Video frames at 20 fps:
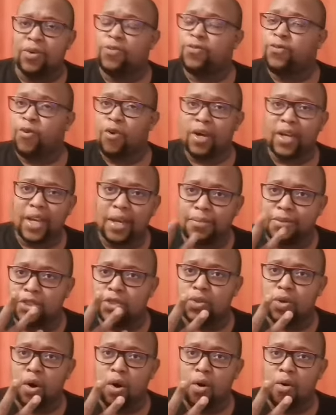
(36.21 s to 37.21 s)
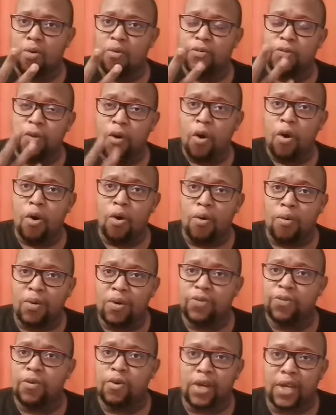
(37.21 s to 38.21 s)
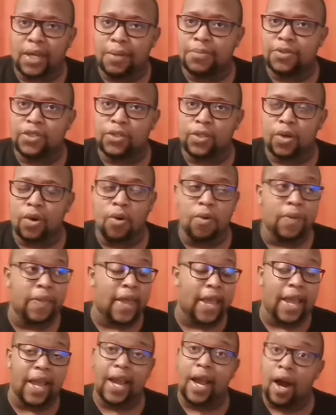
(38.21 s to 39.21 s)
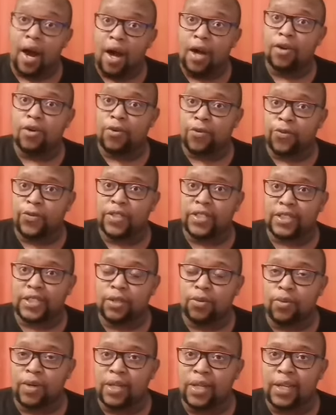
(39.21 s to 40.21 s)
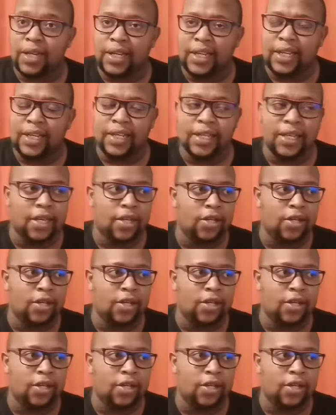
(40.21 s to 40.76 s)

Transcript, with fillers: With four games to go, four, with four games to go, they can't officially win the league.